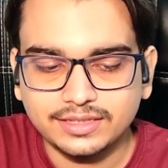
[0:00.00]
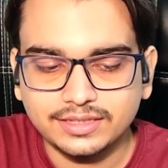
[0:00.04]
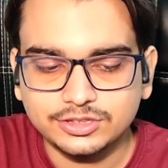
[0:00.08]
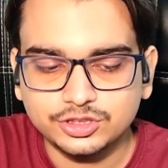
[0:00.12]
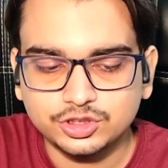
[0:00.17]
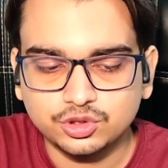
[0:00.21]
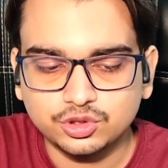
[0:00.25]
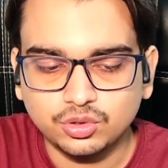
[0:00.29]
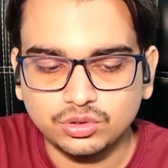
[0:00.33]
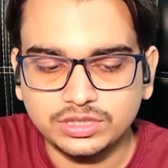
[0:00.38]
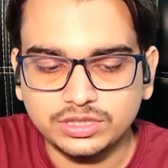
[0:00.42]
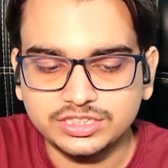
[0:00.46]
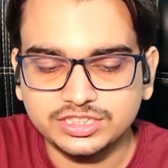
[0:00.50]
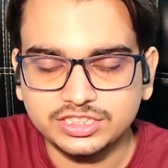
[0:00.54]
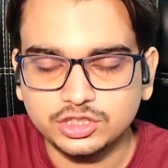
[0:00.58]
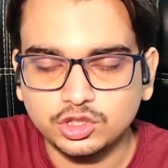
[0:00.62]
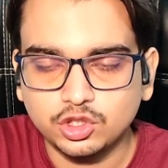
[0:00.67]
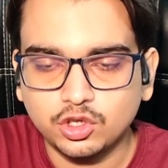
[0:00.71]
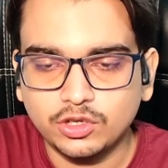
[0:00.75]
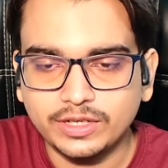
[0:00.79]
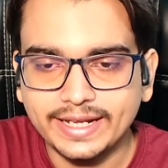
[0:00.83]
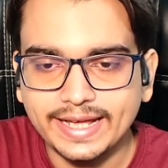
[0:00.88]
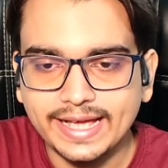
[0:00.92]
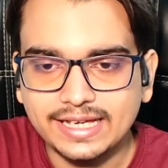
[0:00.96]
So this is
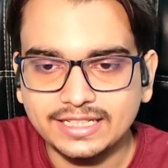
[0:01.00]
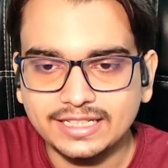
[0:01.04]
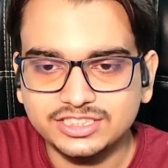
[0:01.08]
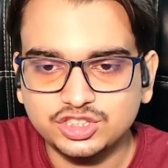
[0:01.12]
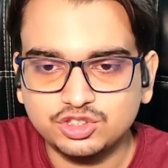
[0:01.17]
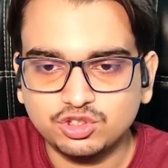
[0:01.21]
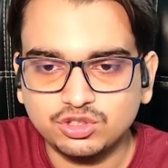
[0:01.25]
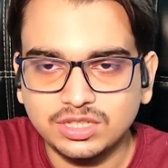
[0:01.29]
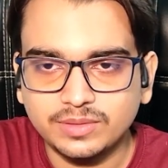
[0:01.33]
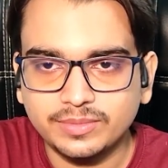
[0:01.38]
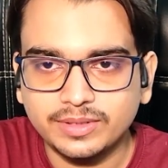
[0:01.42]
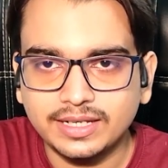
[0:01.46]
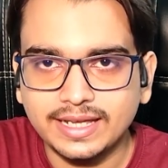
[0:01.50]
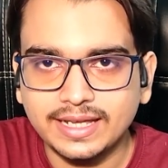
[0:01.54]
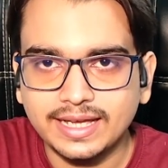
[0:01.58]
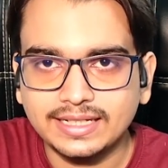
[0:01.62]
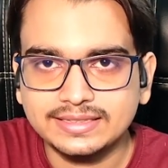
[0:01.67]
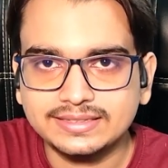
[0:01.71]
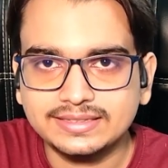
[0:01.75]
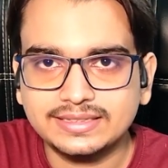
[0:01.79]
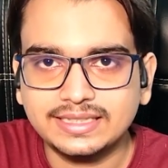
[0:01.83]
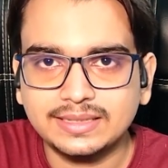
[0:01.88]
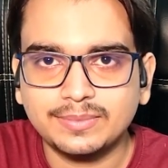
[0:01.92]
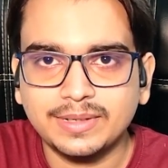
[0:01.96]
not as durable
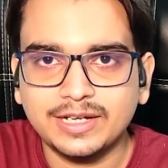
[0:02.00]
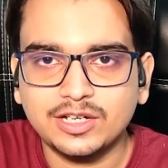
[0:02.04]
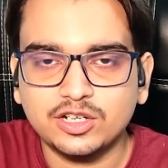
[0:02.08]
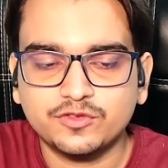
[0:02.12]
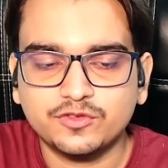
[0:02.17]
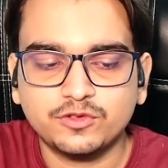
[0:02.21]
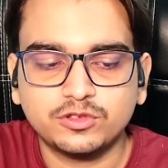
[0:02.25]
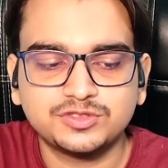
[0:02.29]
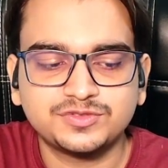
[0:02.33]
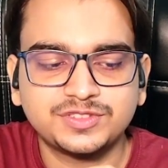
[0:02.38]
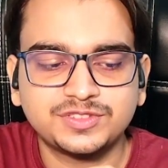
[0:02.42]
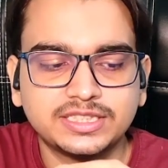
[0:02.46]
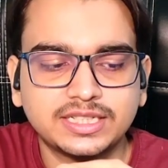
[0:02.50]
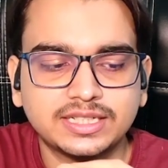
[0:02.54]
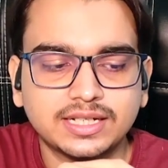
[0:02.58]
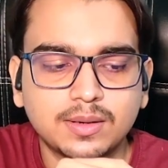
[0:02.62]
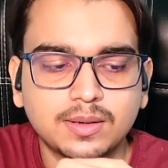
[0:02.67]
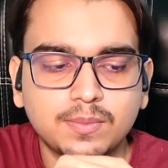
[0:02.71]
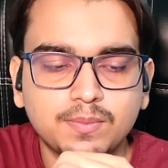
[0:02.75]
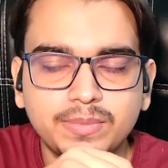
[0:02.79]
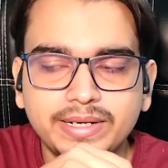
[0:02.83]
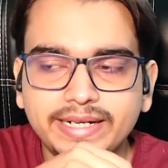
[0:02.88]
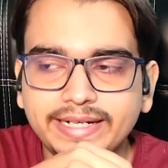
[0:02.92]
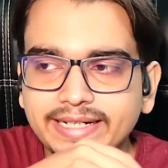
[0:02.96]
as the microphones, which are
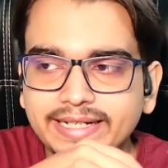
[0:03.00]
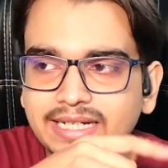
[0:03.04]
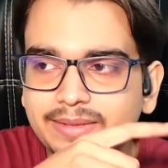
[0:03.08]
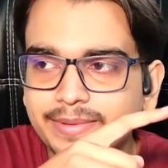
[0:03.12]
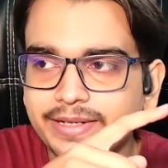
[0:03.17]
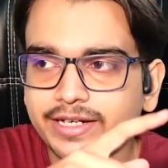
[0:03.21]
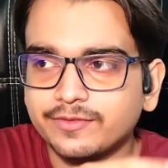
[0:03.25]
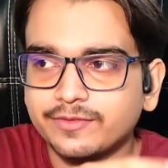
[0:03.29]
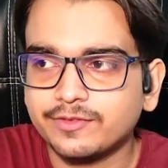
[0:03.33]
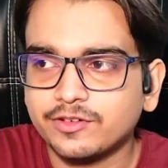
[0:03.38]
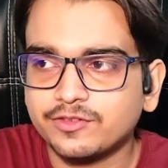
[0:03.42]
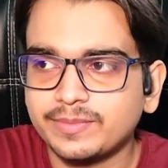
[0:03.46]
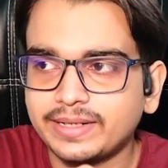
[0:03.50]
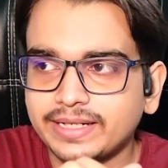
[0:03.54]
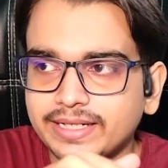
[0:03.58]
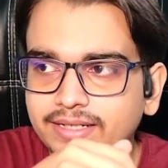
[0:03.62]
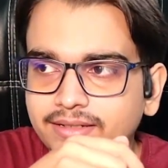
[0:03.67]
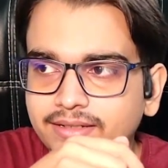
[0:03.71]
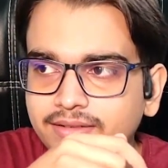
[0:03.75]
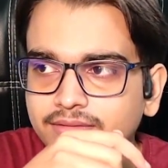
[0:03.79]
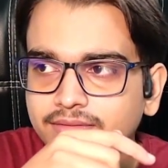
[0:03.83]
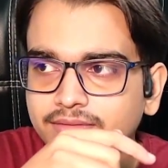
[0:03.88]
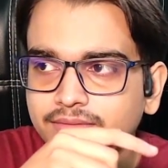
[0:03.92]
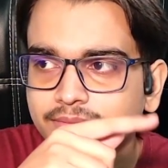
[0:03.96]
completely made up of
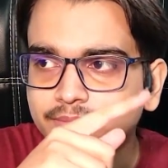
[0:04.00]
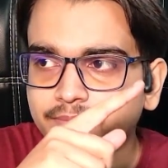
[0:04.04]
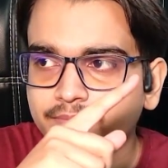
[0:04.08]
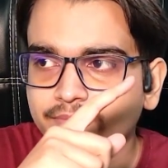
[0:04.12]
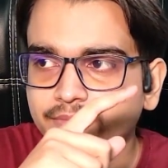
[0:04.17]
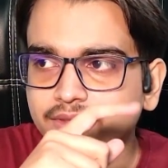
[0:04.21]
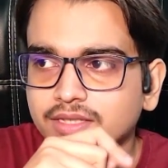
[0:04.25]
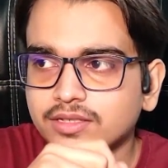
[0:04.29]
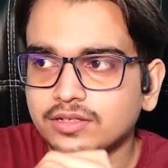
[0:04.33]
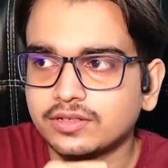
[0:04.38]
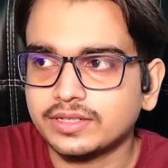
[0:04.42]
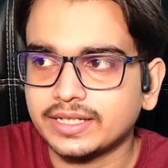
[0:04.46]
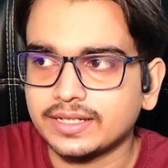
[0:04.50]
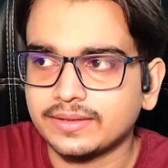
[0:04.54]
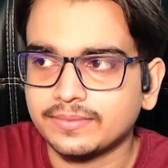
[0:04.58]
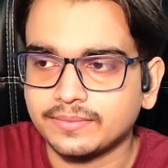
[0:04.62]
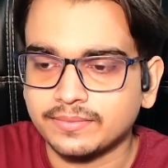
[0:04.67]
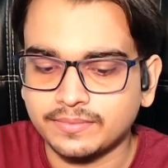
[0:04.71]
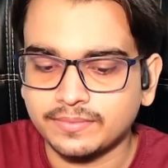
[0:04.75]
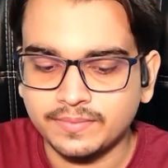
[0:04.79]
metal. Okay.